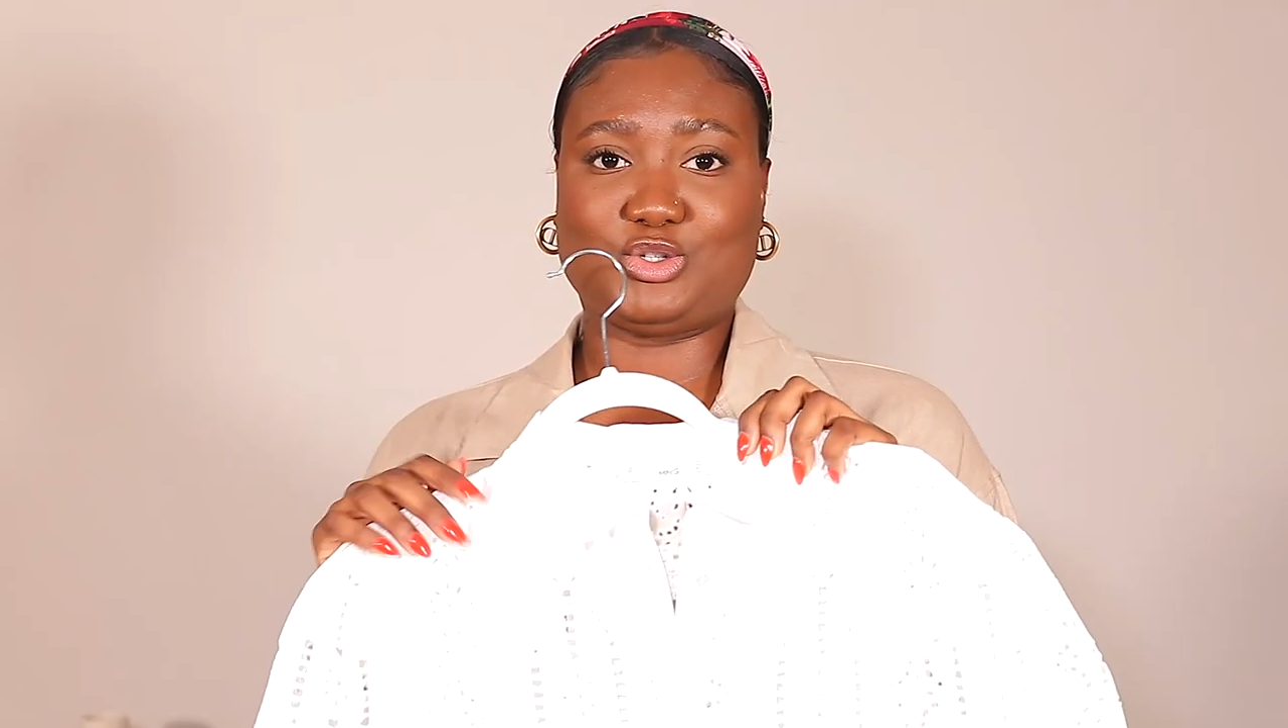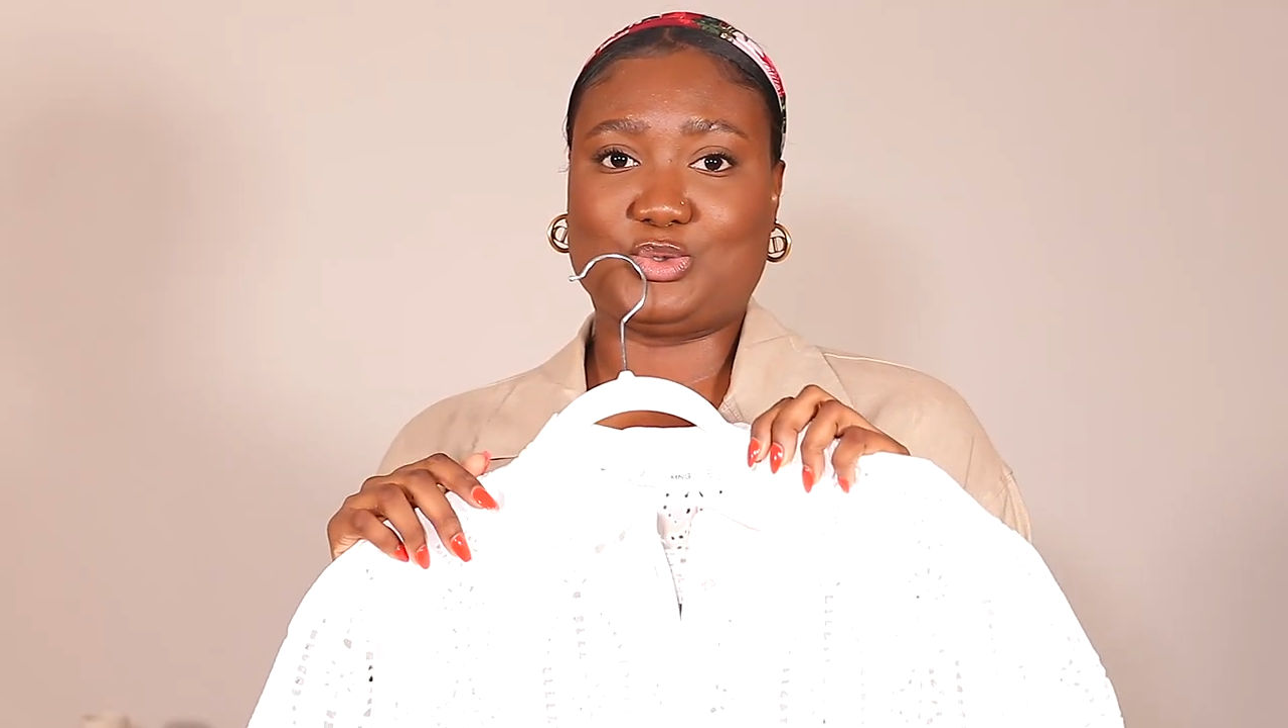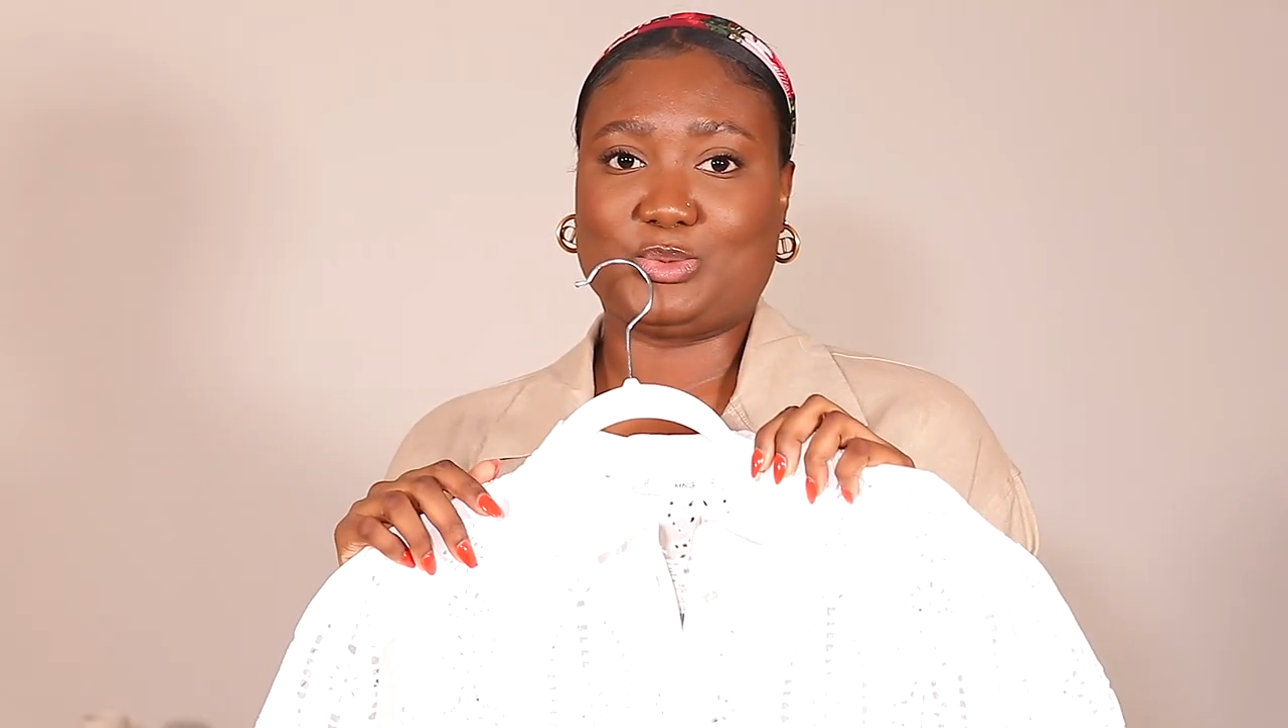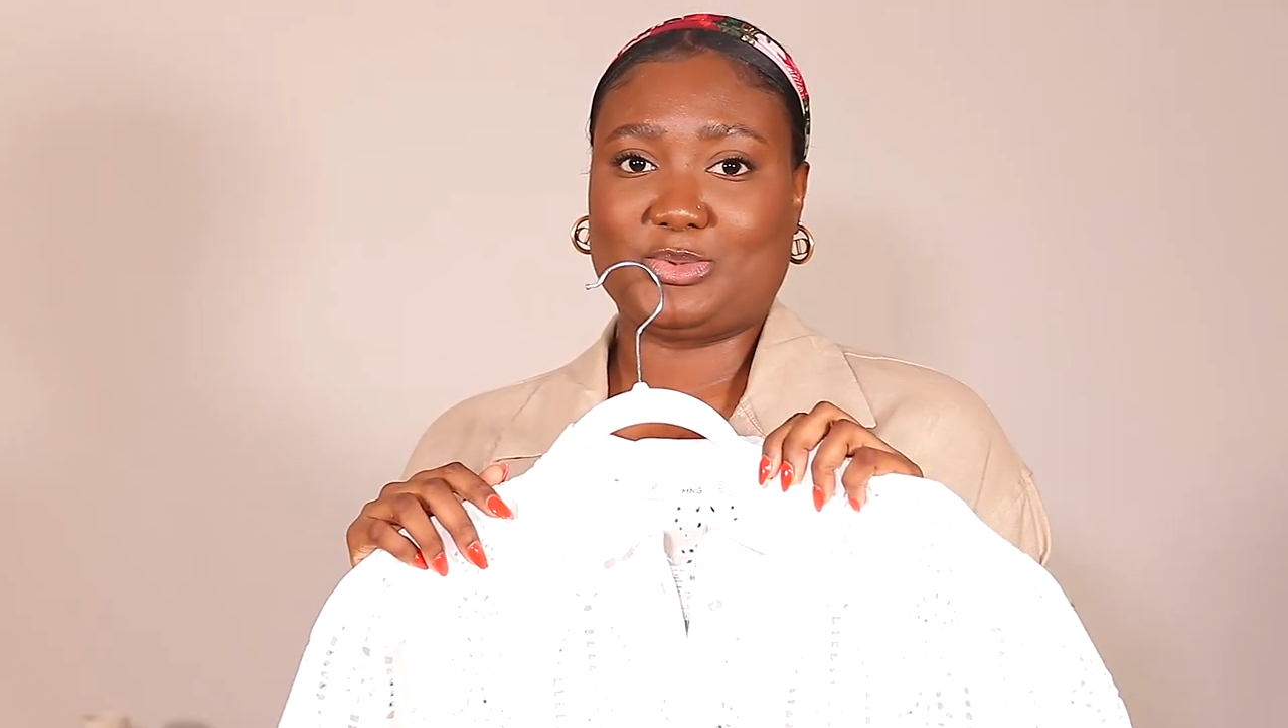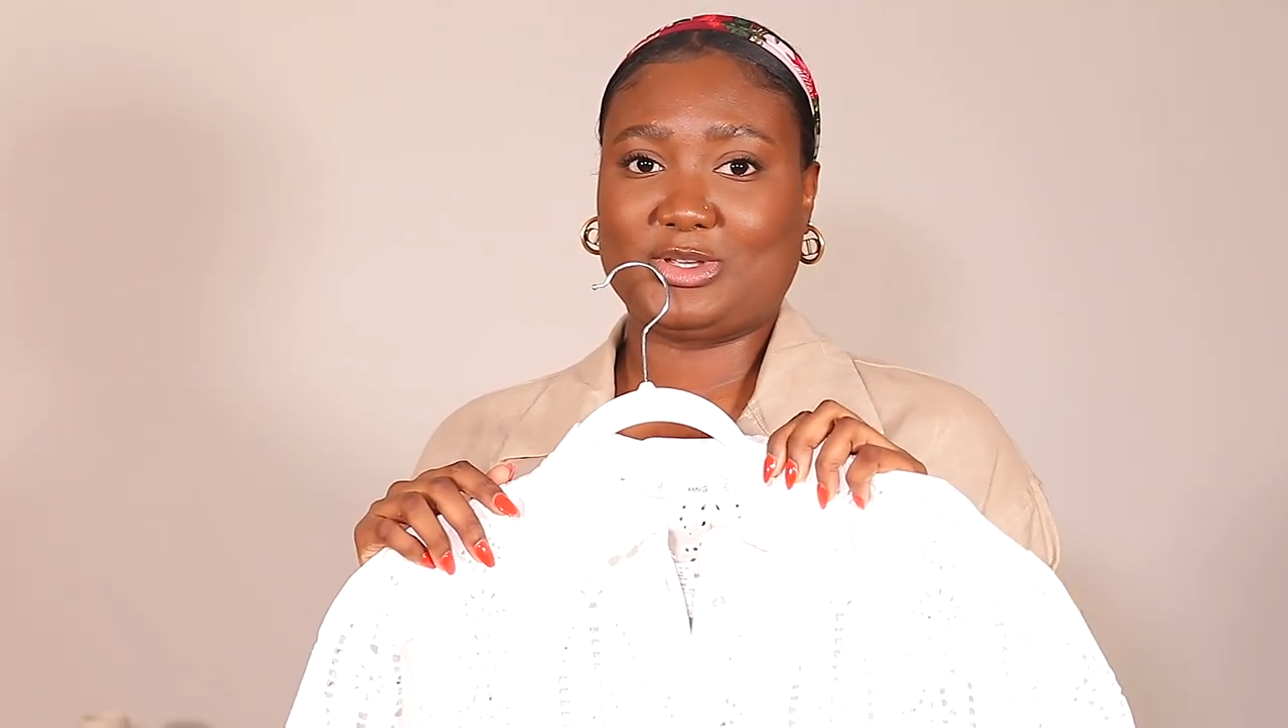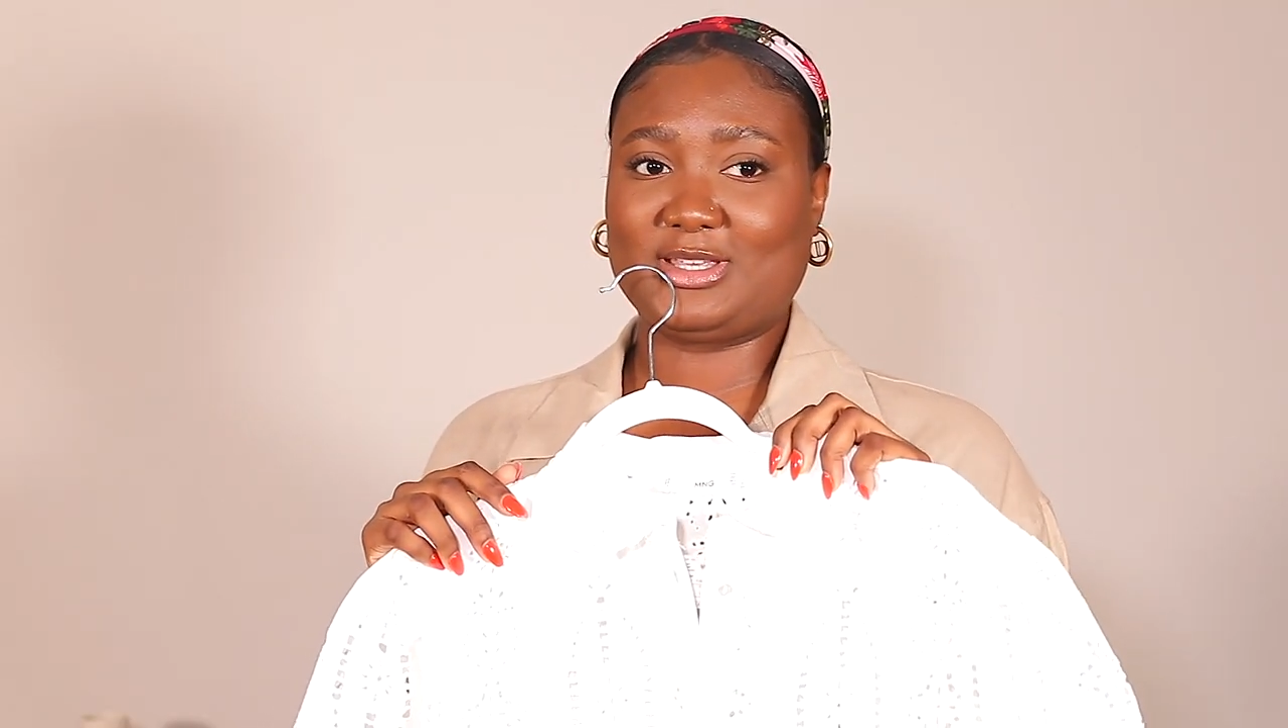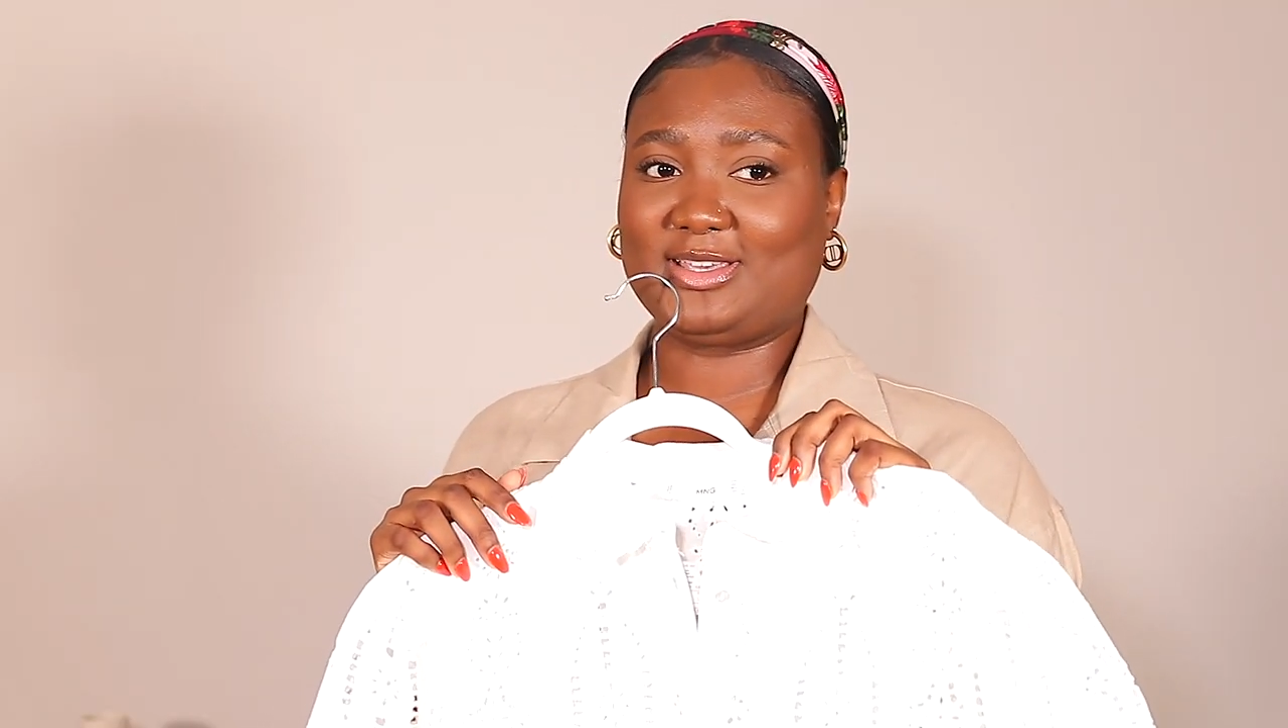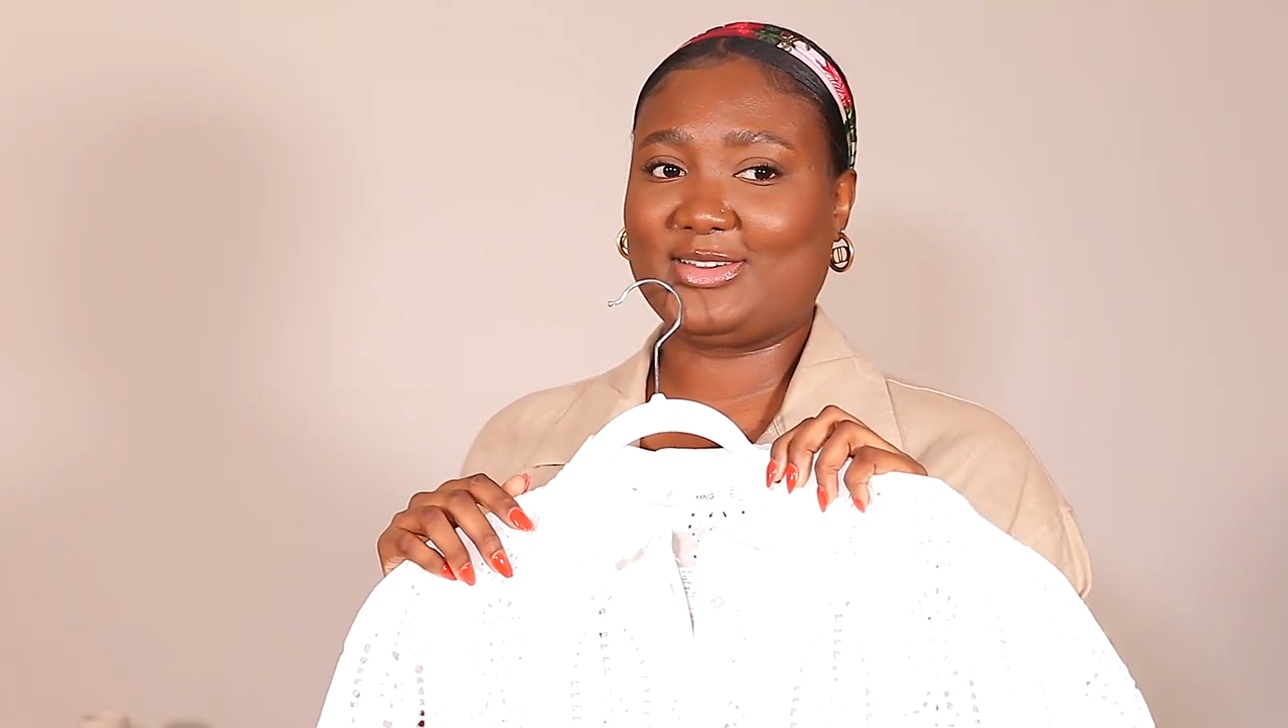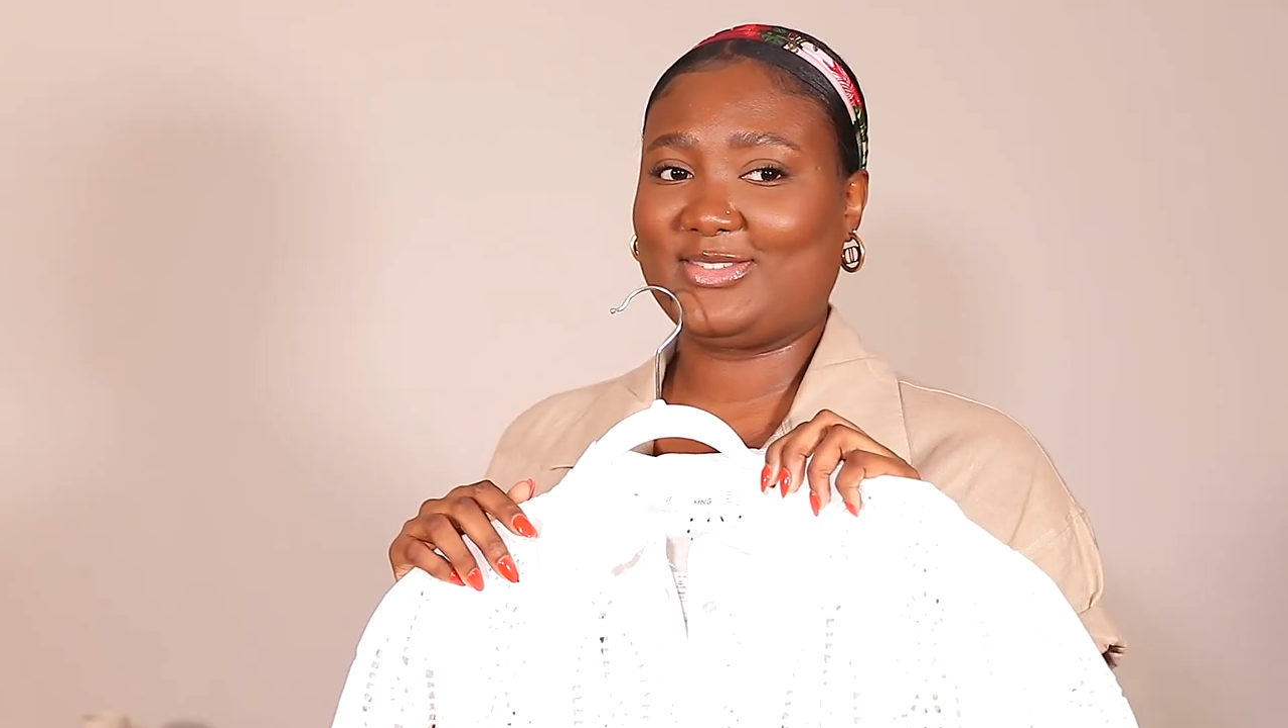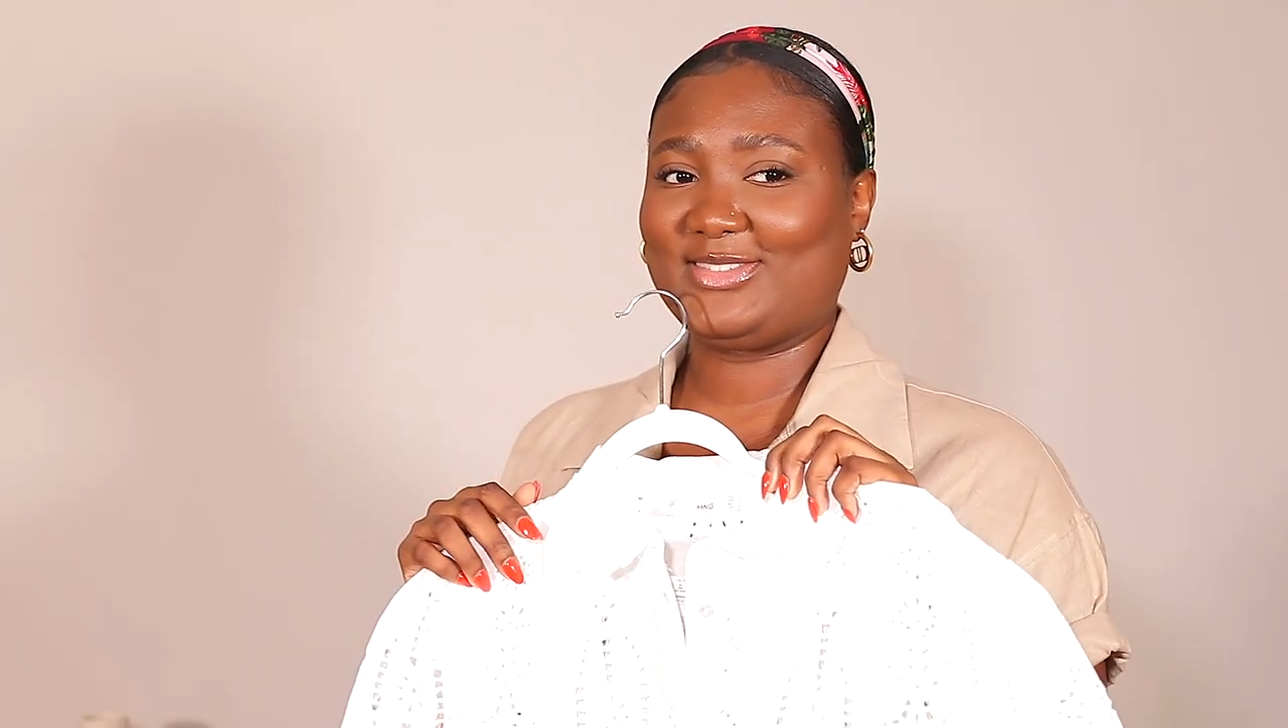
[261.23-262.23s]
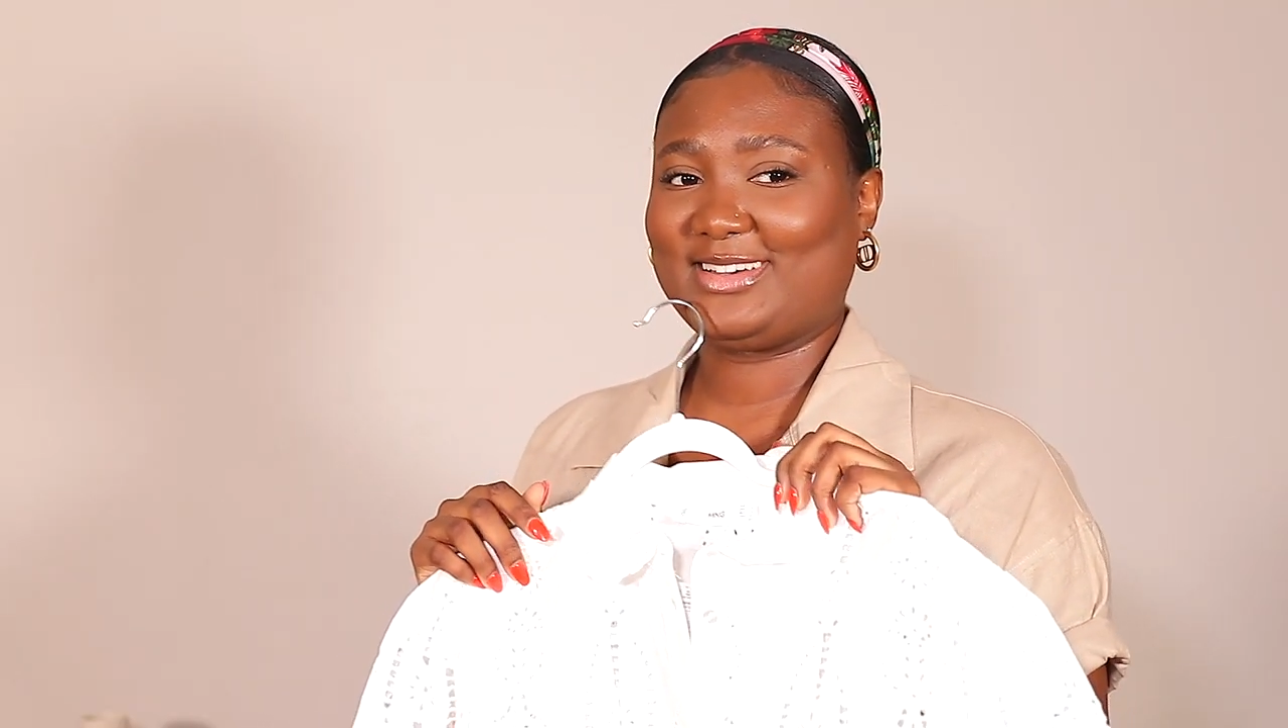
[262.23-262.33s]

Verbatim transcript: super cute.